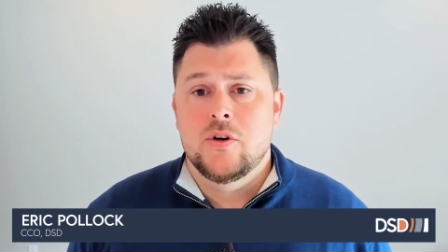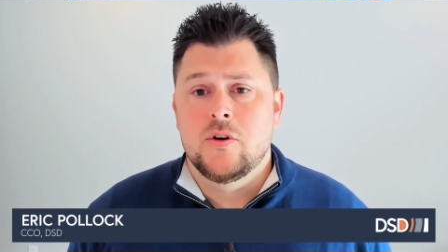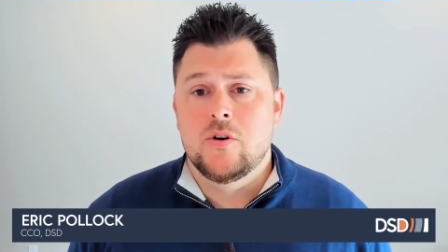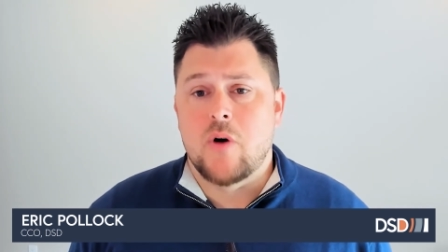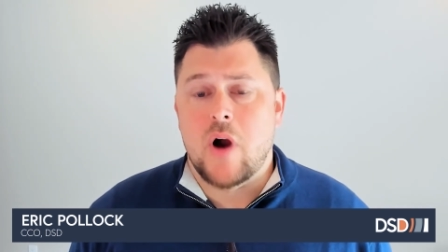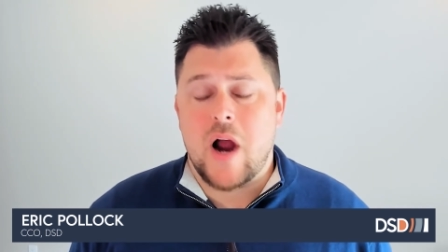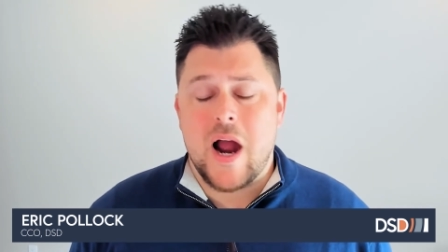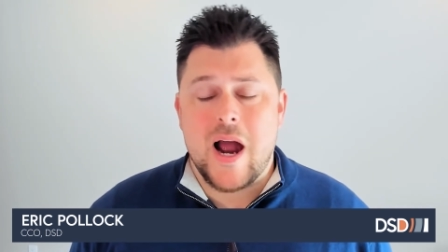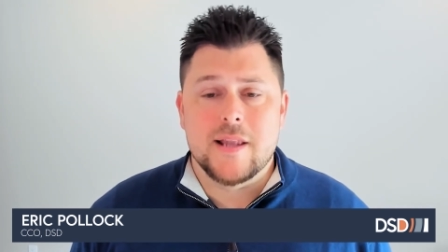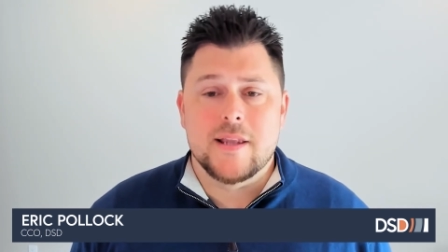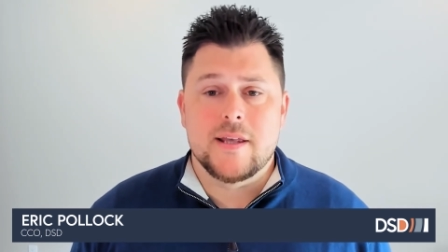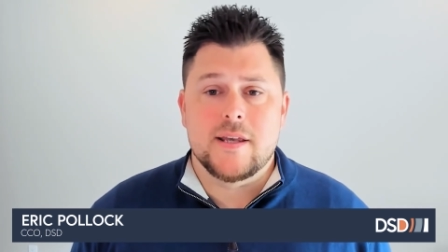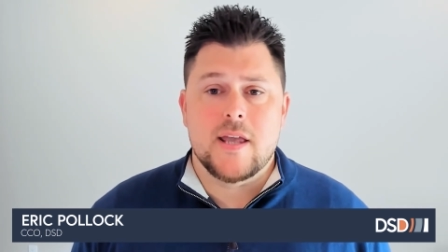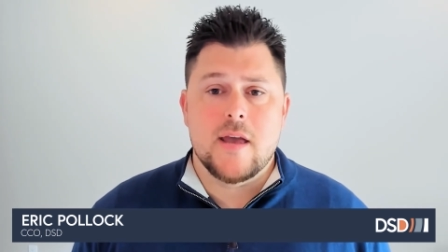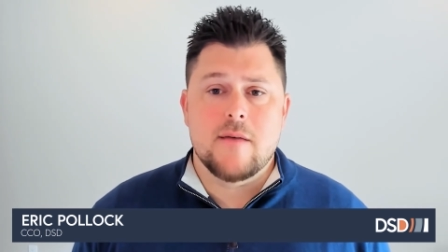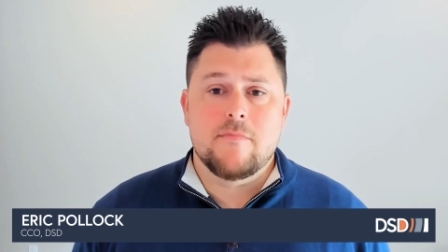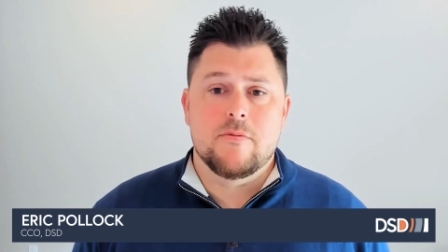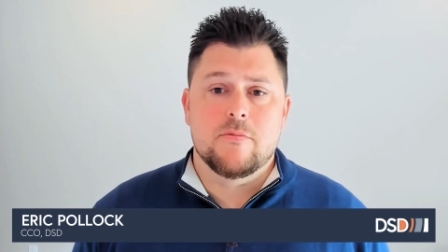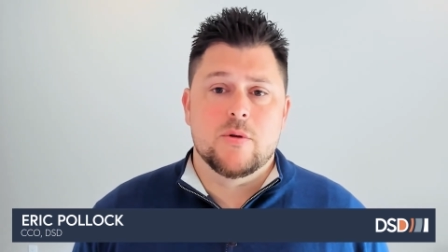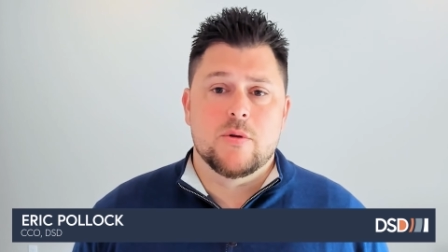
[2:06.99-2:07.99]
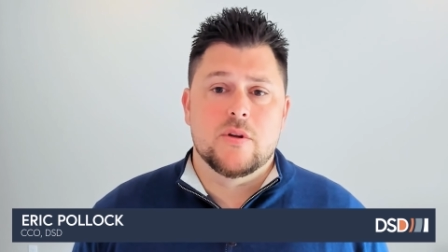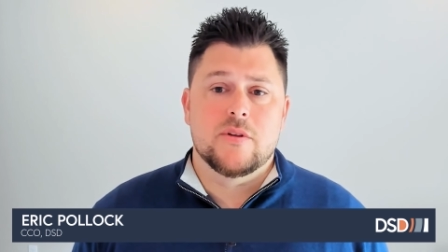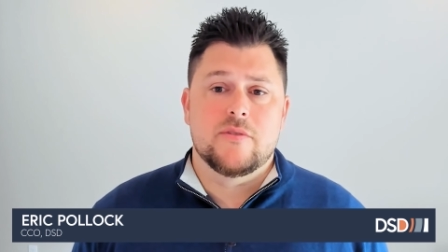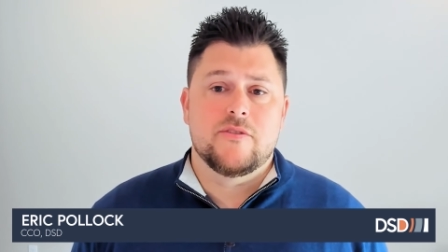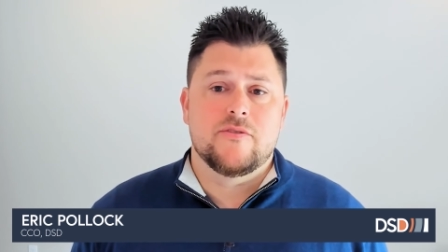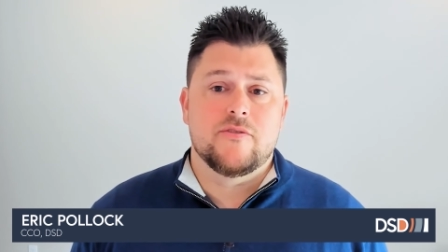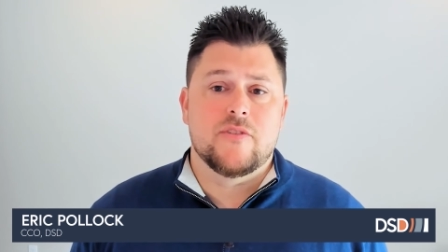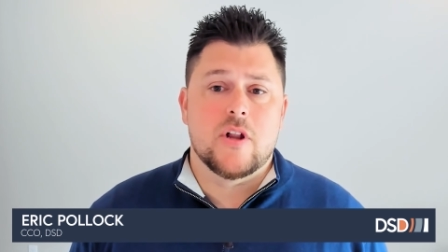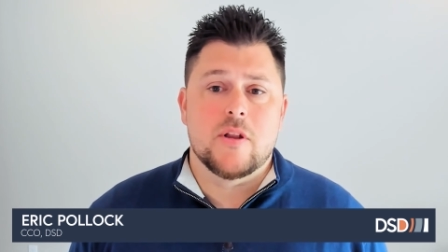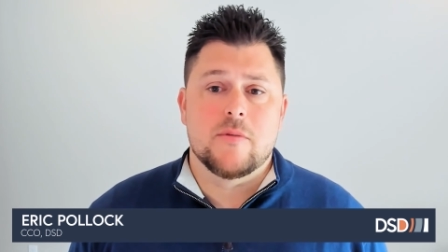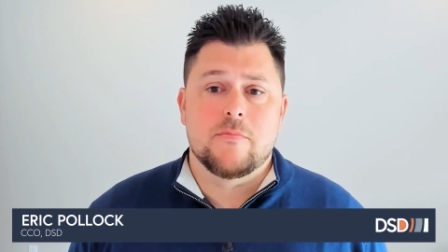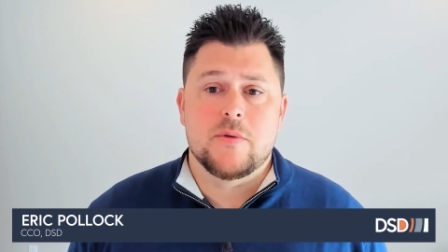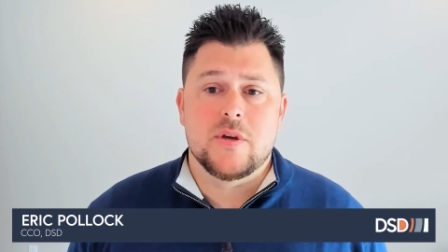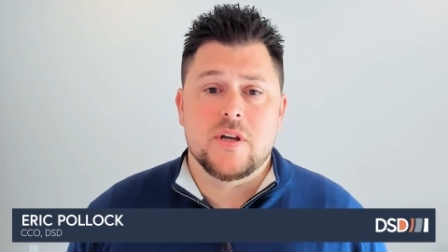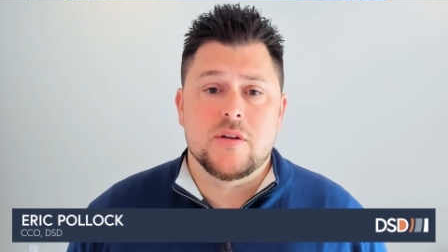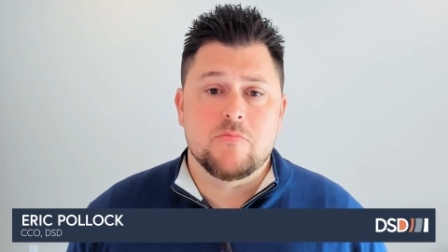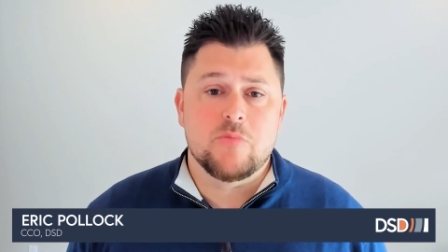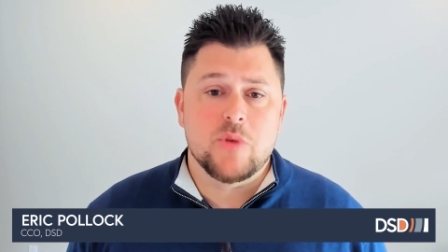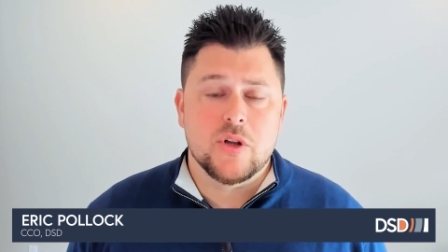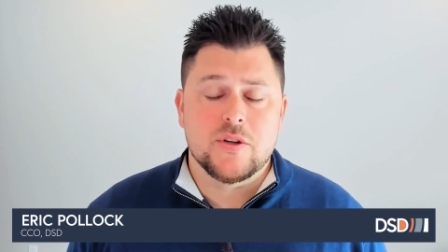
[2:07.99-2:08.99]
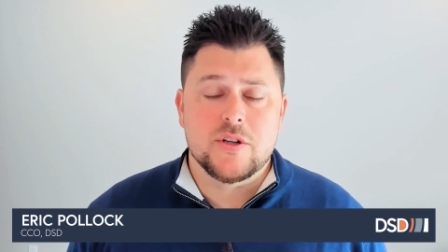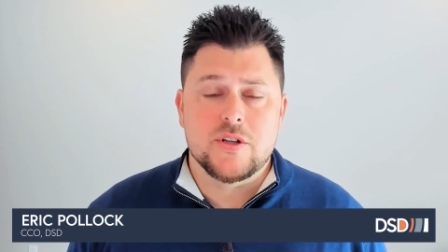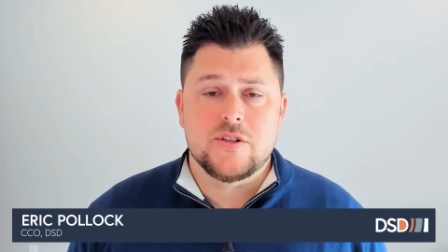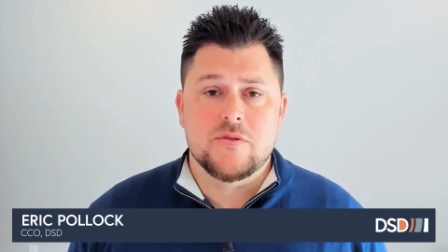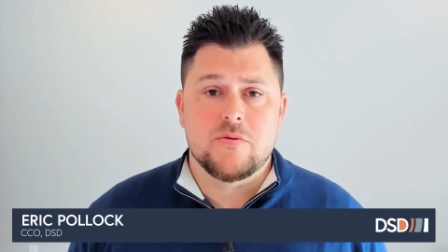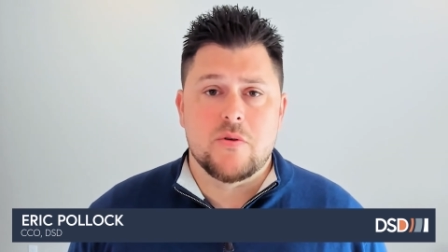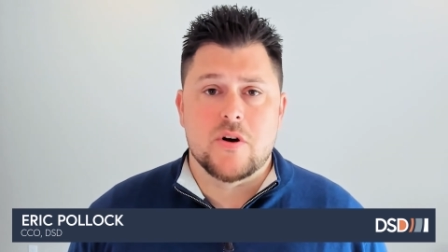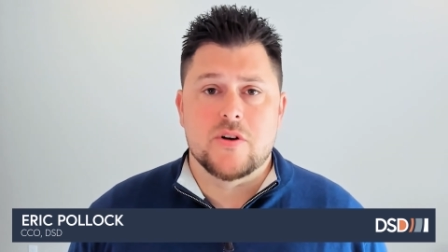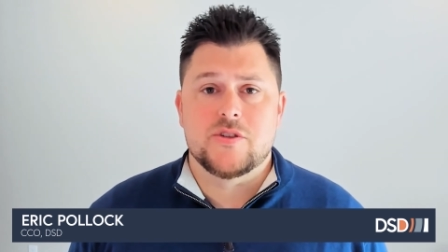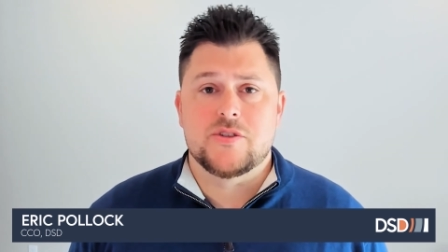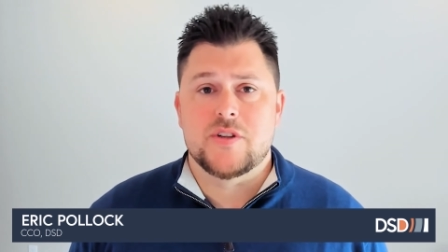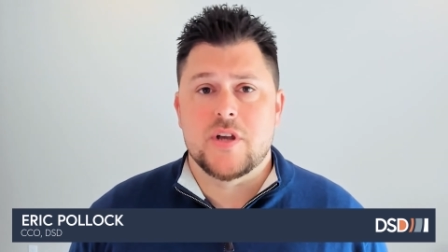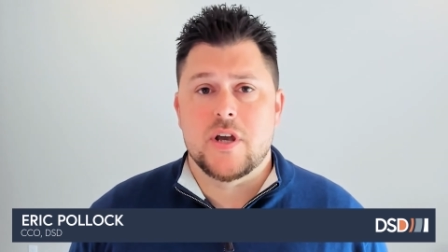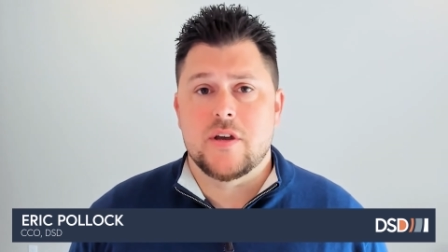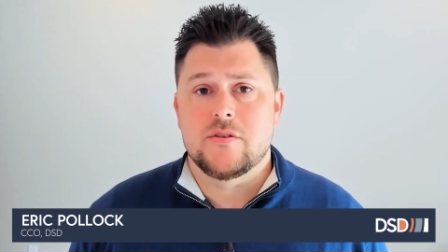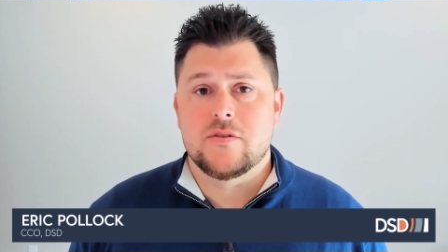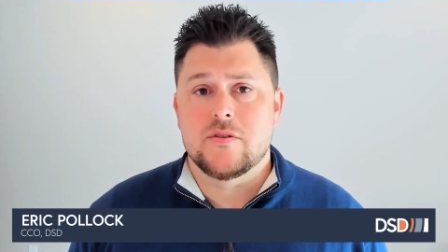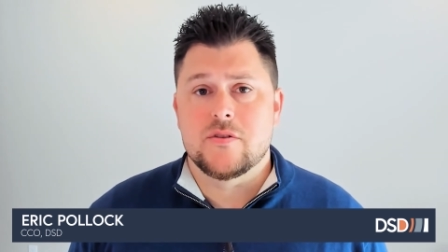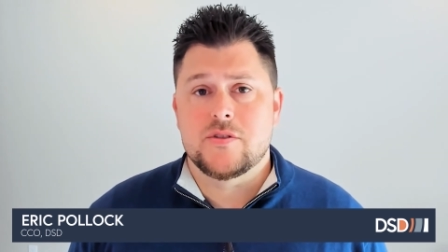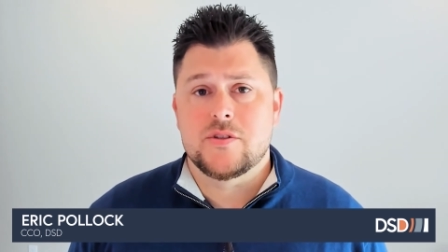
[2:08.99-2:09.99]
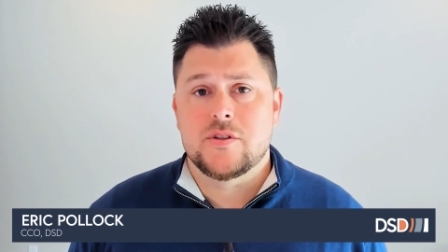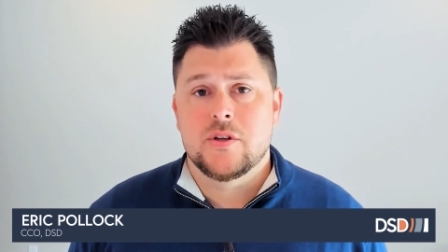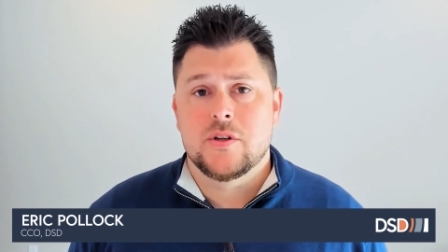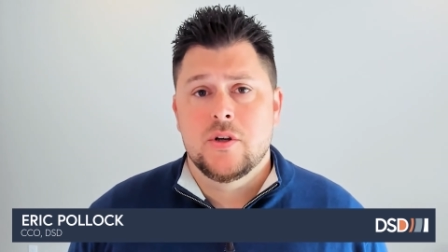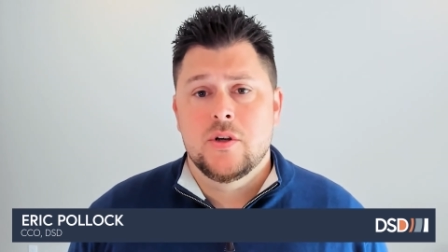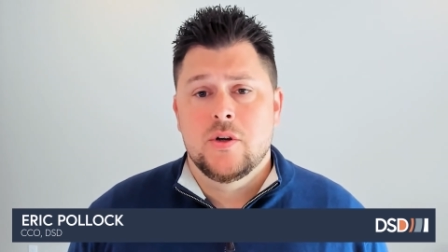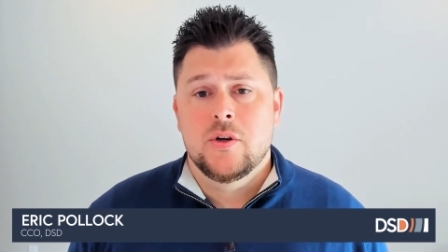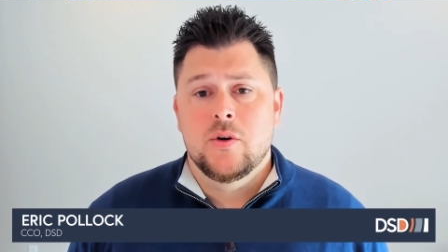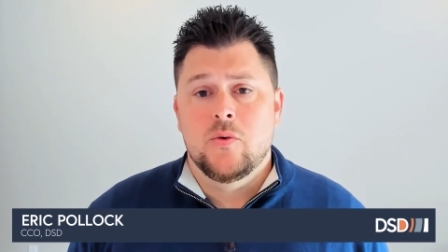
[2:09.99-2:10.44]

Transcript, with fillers: who are highly capable of developing and building to our standards